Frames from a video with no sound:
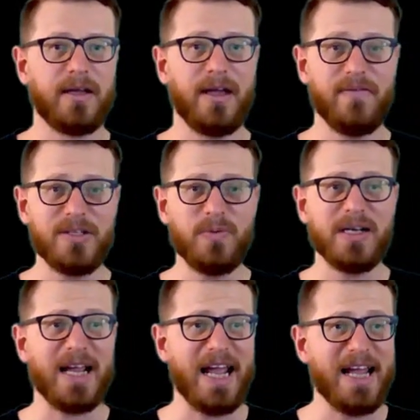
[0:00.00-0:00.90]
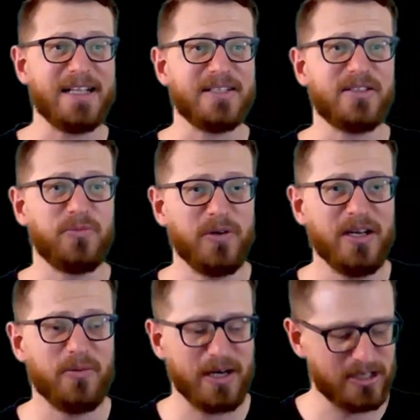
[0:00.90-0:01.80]
This one ends
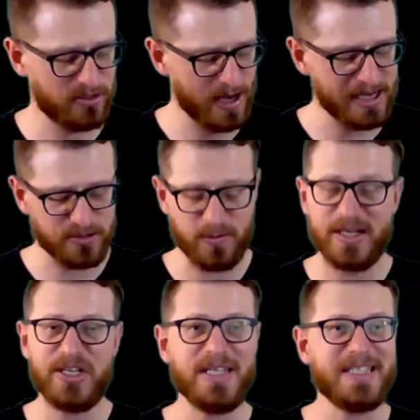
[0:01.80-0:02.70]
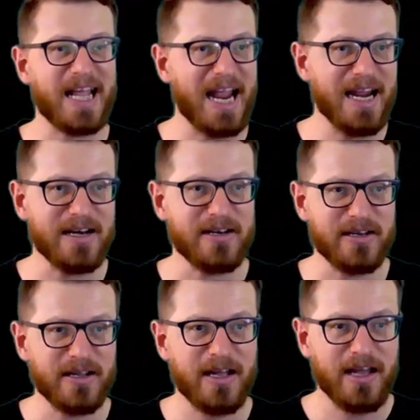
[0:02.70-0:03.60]
really strange. We just end
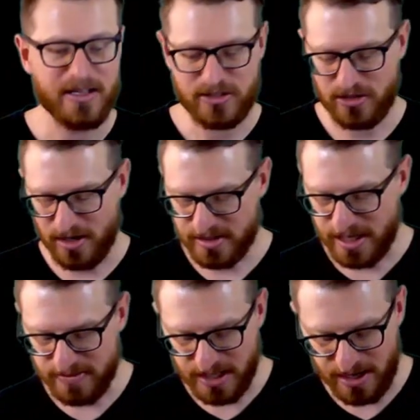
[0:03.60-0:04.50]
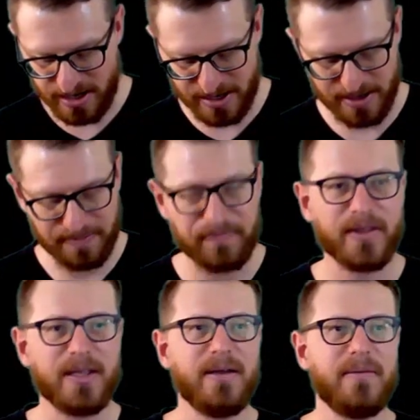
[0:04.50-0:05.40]
2 octaves higher
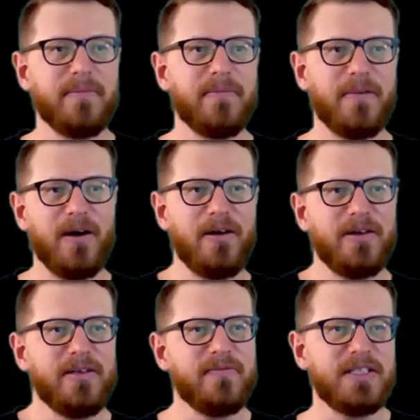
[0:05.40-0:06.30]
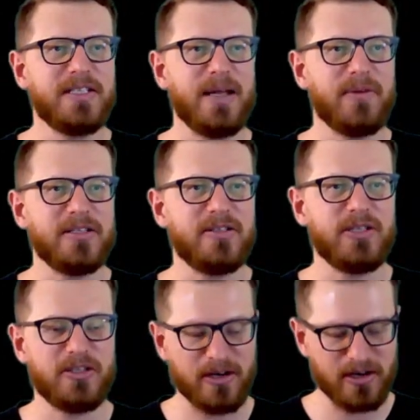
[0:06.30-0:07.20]
on the same notes we
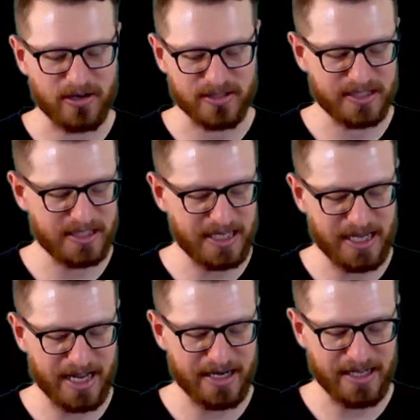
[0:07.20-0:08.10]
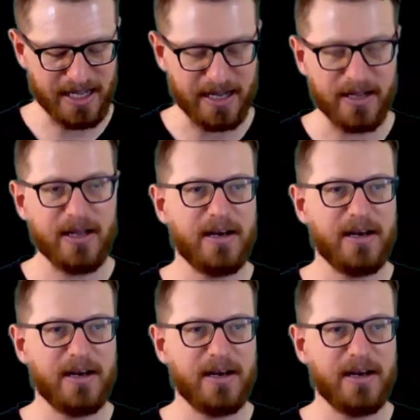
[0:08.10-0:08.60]
started on, C and E.